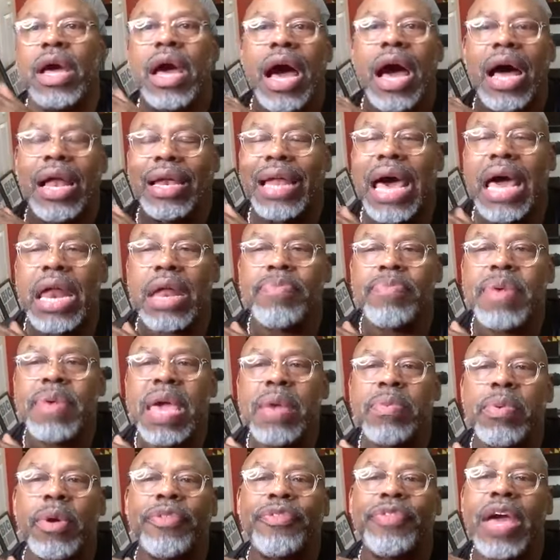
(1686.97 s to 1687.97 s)
a lot of
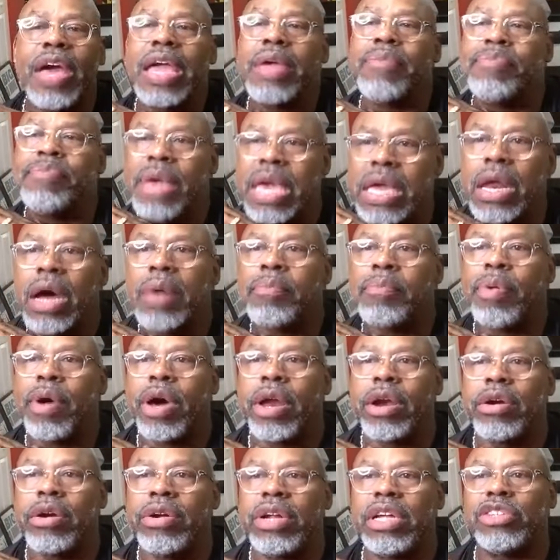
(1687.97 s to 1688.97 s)
people think peanut
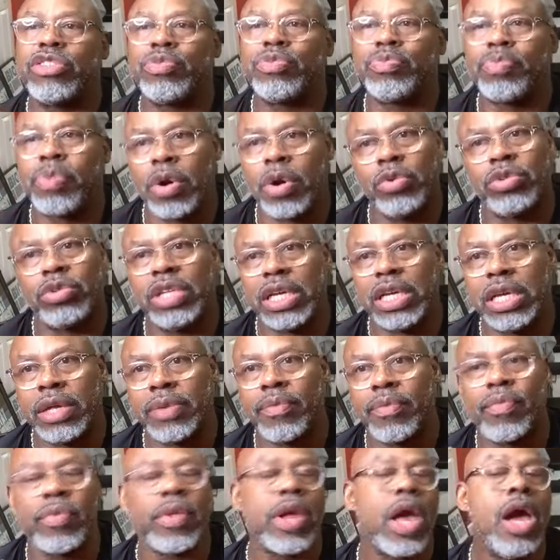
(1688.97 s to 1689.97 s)
butter is protein.
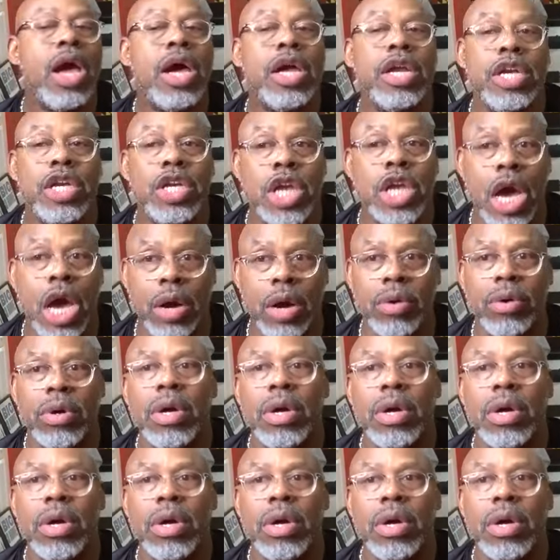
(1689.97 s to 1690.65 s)
No.